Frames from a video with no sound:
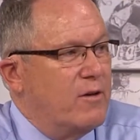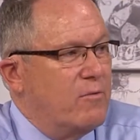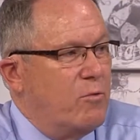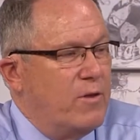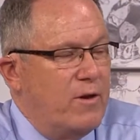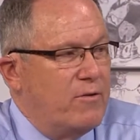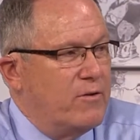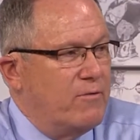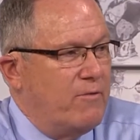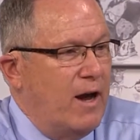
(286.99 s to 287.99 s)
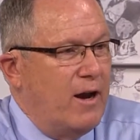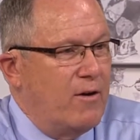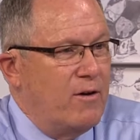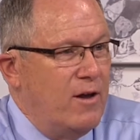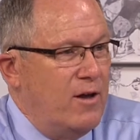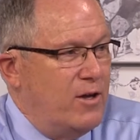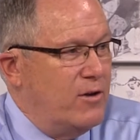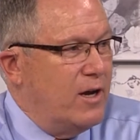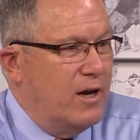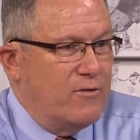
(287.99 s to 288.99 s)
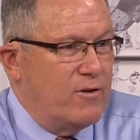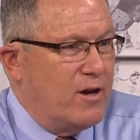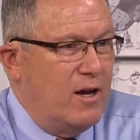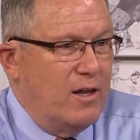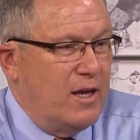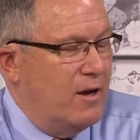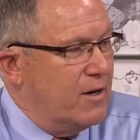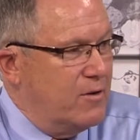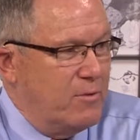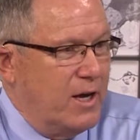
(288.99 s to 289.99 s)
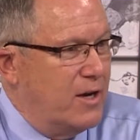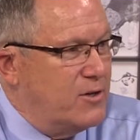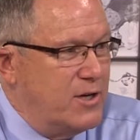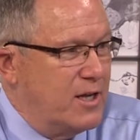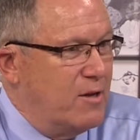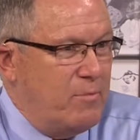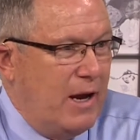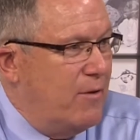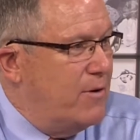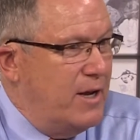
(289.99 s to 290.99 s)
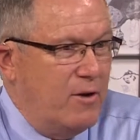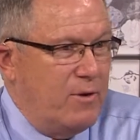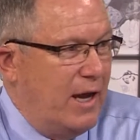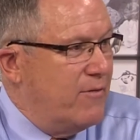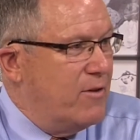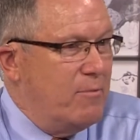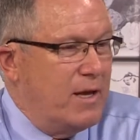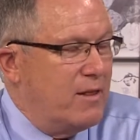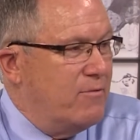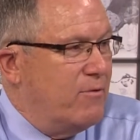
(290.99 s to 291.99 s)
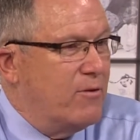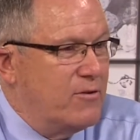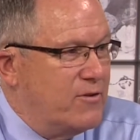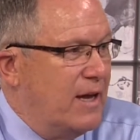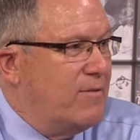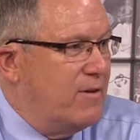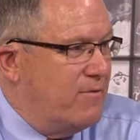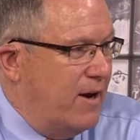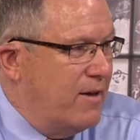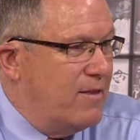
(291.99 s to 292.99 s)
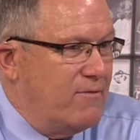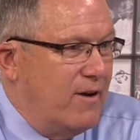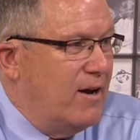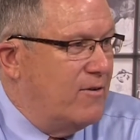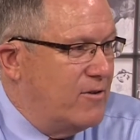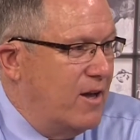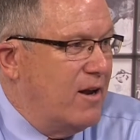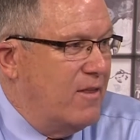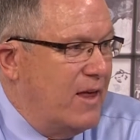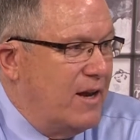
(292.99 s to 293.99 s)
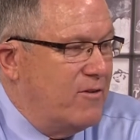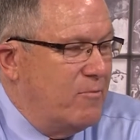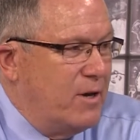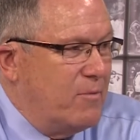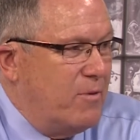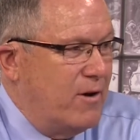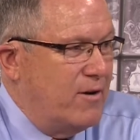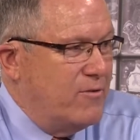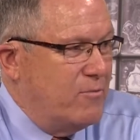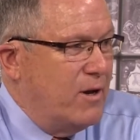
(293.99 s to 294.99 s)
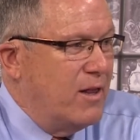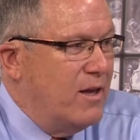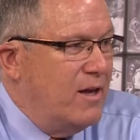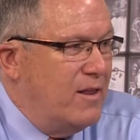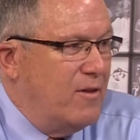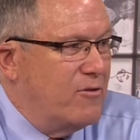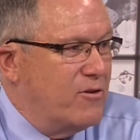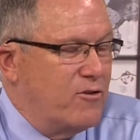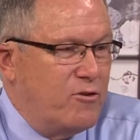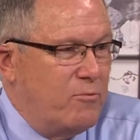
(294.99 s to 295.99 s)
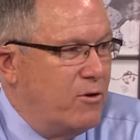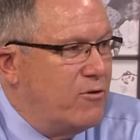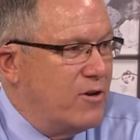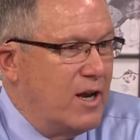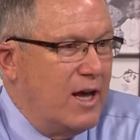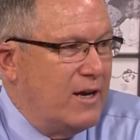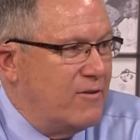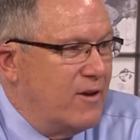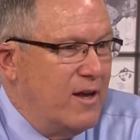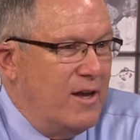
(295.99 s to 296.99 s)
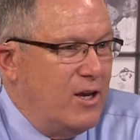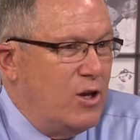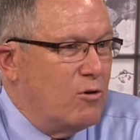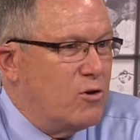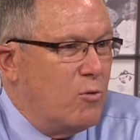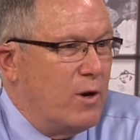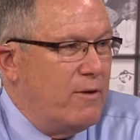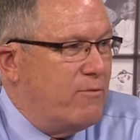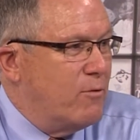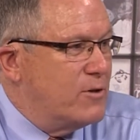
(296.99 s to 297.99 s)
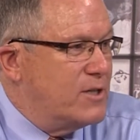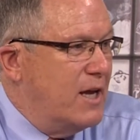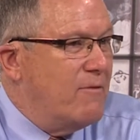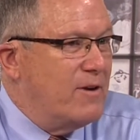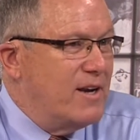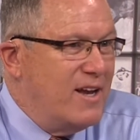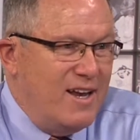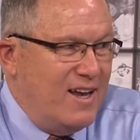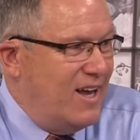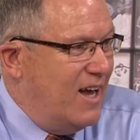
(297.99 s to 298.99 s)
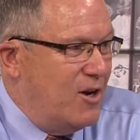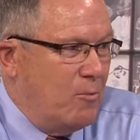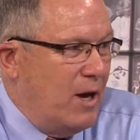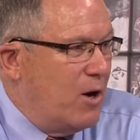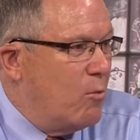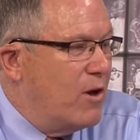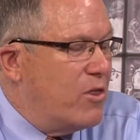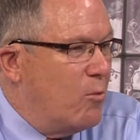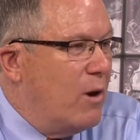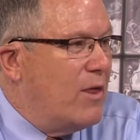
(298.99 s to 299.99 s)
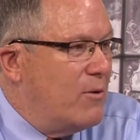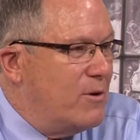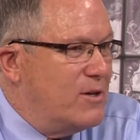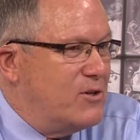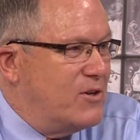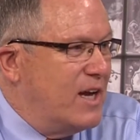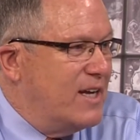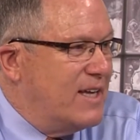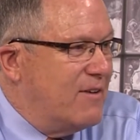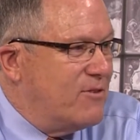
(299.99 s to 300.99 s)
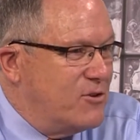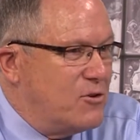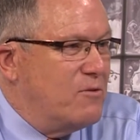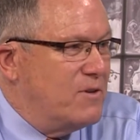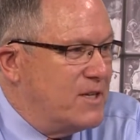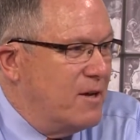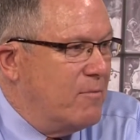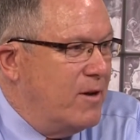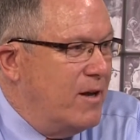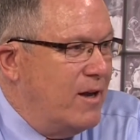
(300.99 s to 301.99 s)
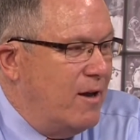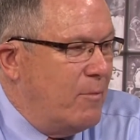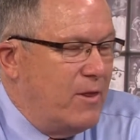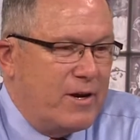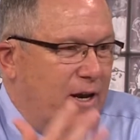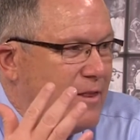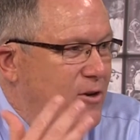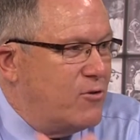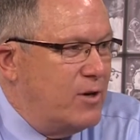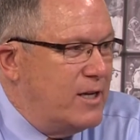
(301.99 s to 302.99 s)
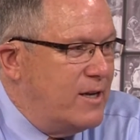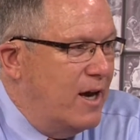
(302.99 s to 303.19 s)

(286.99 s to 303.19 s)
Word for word: That when there's a fire, you guys are called out because we have got to shut the power down. We have to make the forest safe to fight the fires. All of that is a big right. part as well. And those distribution lines, you know, 24/7, uh, no matter what the weather is, you guys have to service them. I mean, they're cutting the trees right.